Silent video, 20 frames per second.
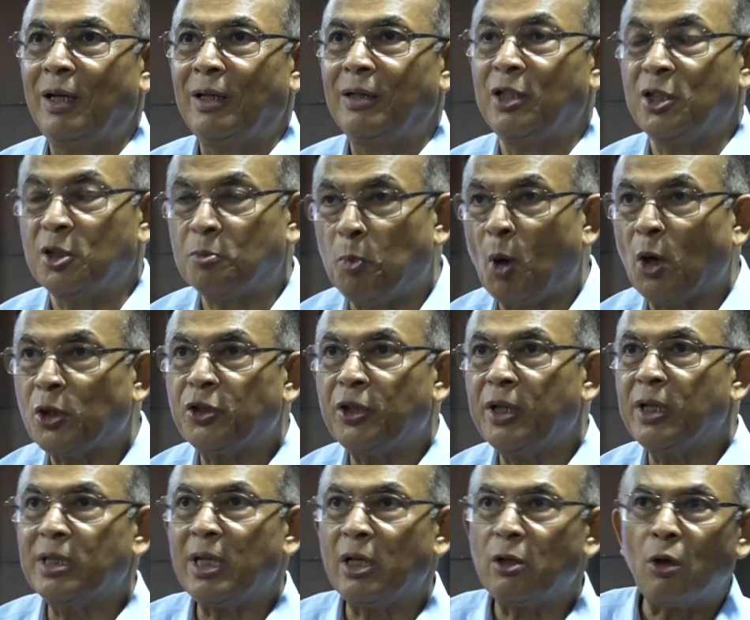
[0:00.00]
These
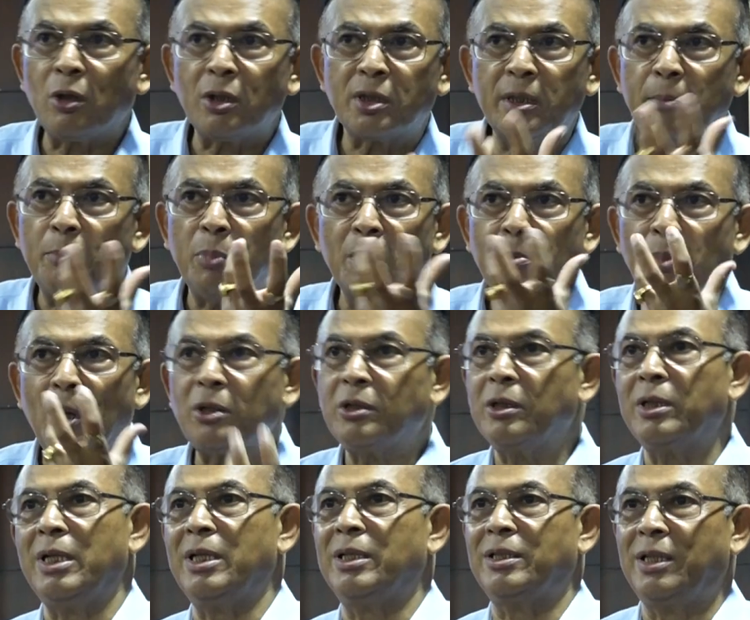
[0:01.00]
potteries are not simple
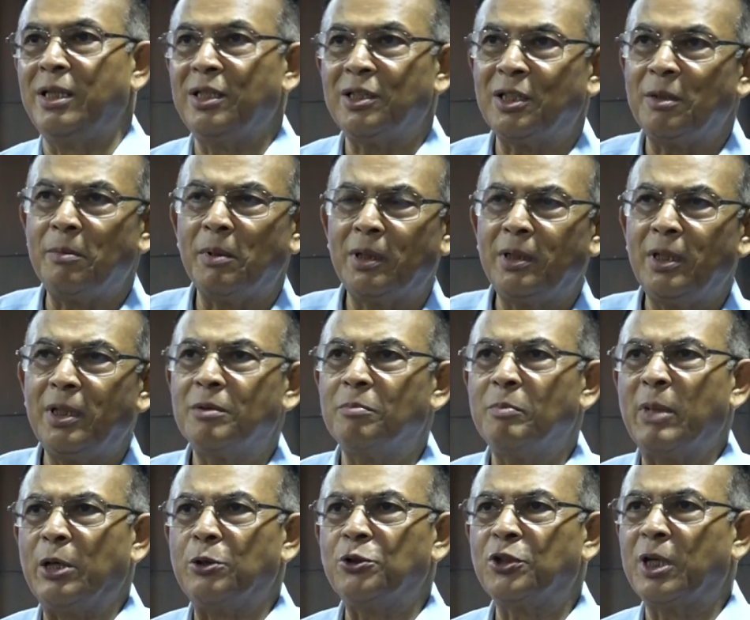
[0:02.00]
potteries. These
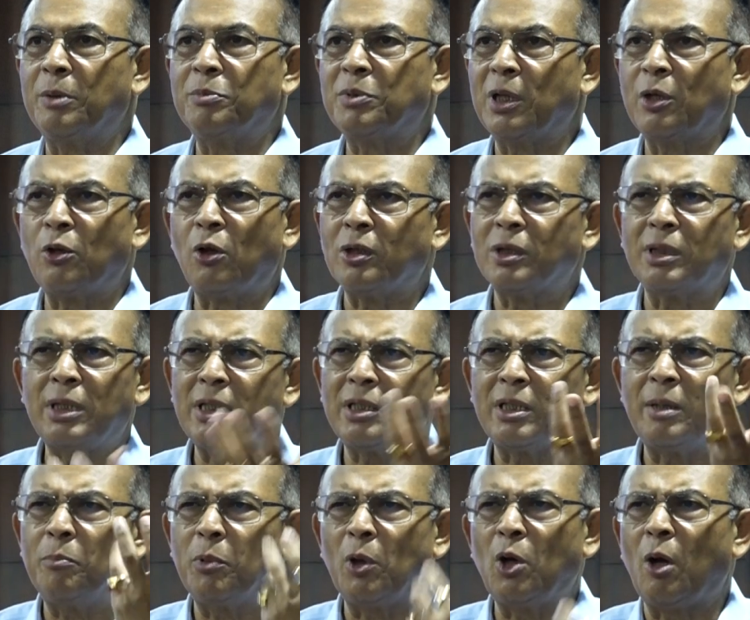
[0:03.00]
manuscripts are not just
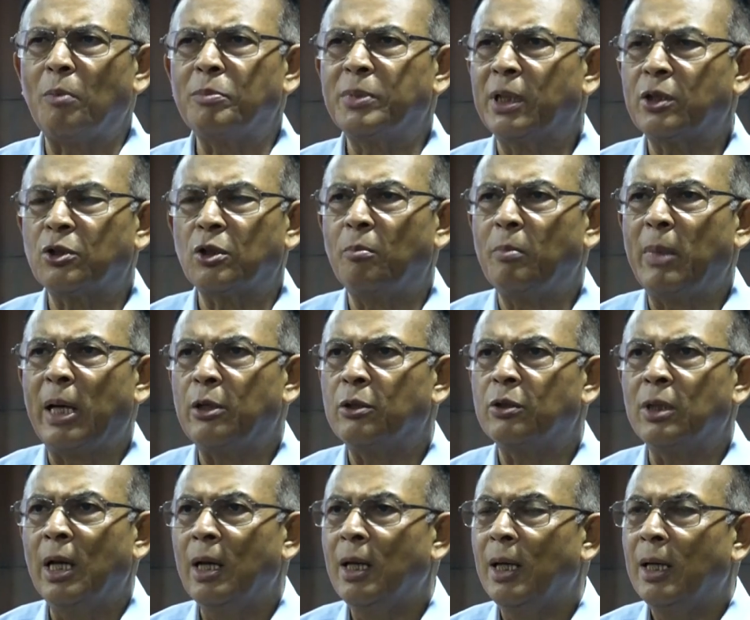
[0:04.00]
simple objects of
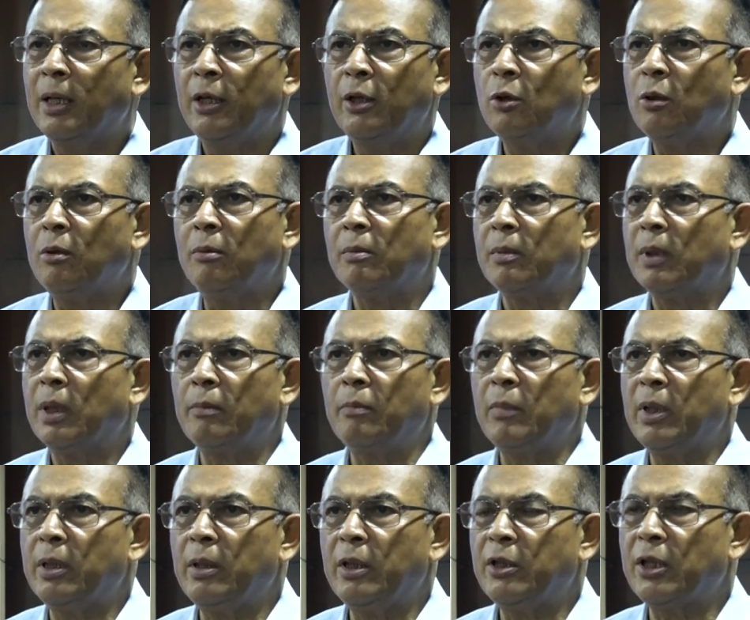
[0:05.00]

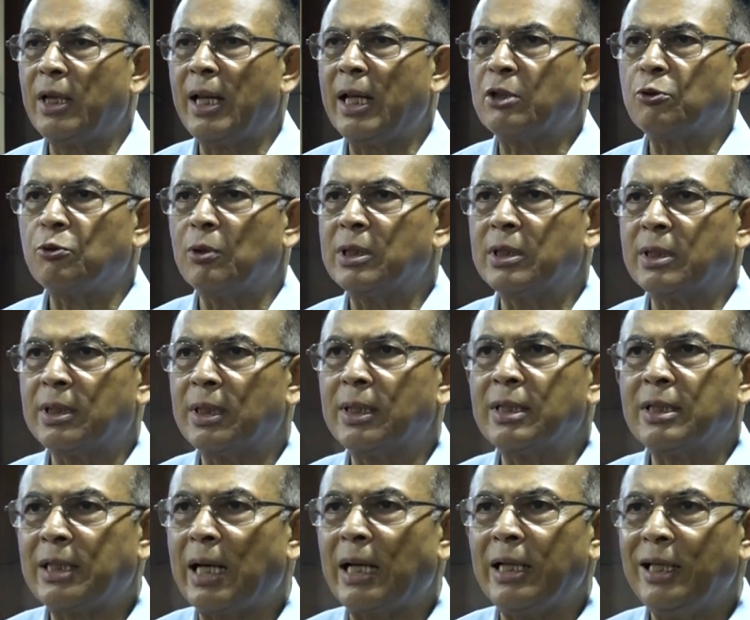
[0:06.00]
intellectual
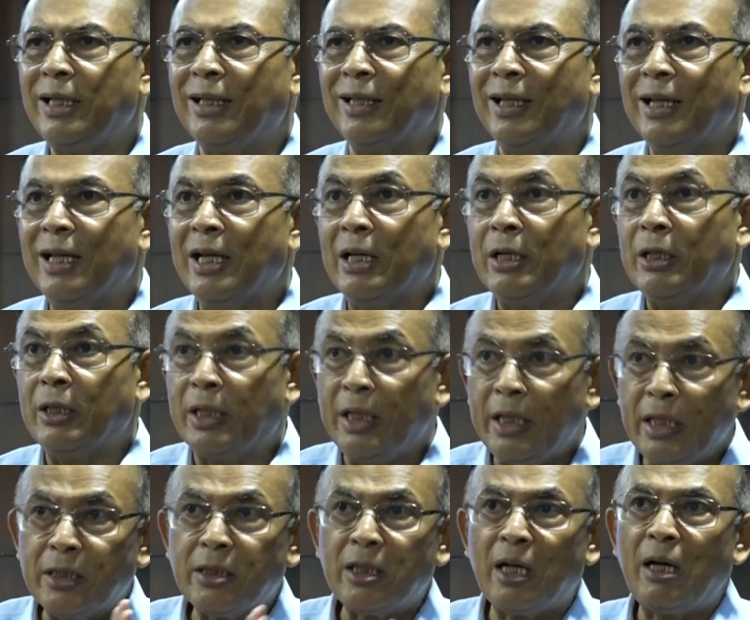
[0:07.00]
study.
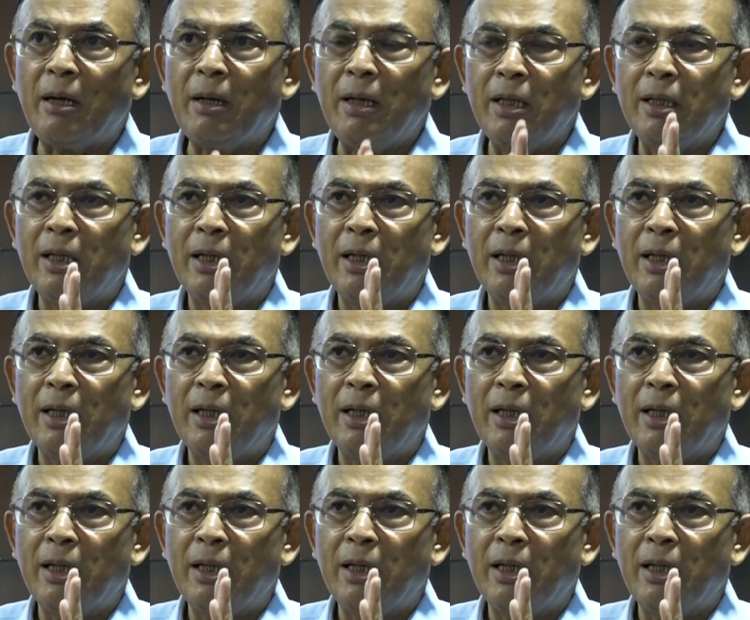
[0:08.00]
These are